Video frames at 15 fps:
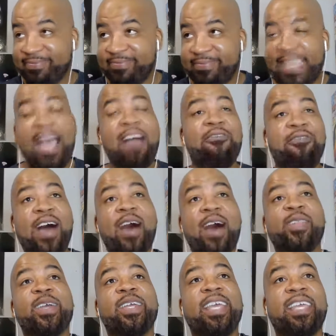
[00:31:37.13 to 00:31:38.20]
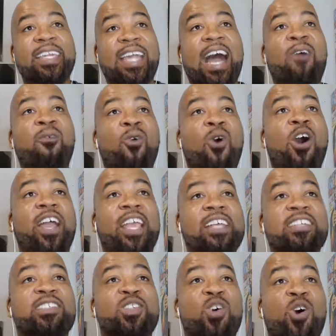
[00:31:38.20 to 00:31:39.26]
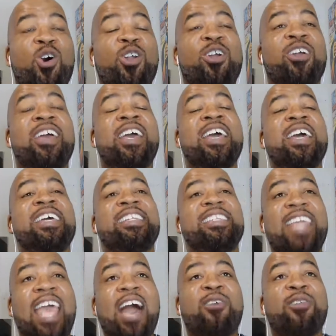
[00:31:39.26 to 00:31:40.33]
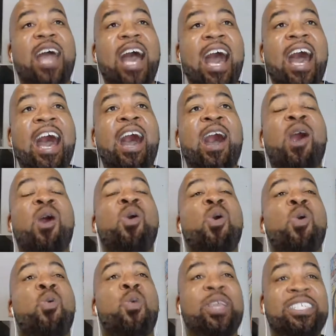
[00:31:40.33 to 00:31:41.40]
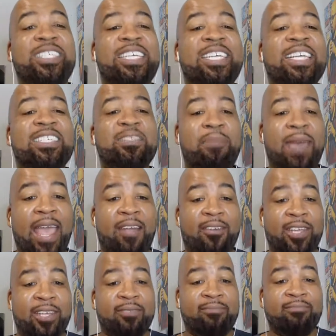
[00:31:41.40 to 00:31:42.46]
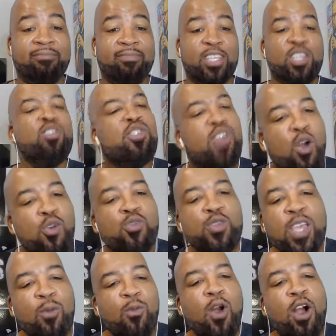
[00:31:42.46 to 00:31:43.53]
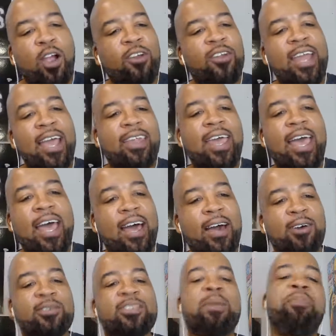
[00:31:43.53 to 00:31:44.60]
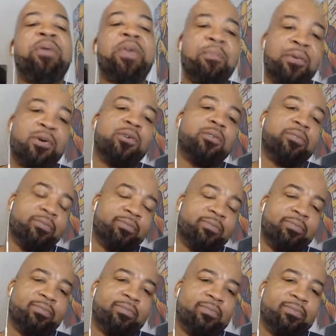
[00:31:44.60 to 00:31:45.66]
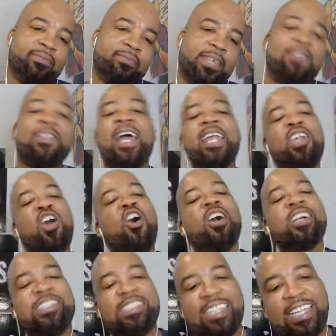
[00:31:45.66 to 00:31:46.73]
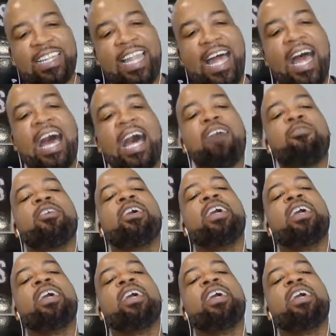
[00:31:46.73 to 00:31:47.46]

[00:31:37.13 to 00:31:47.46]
That father cannot walk his daughter down the aisle when she gets married. You know who can walk her down the aisle? The pit bull. If that dog is still alive,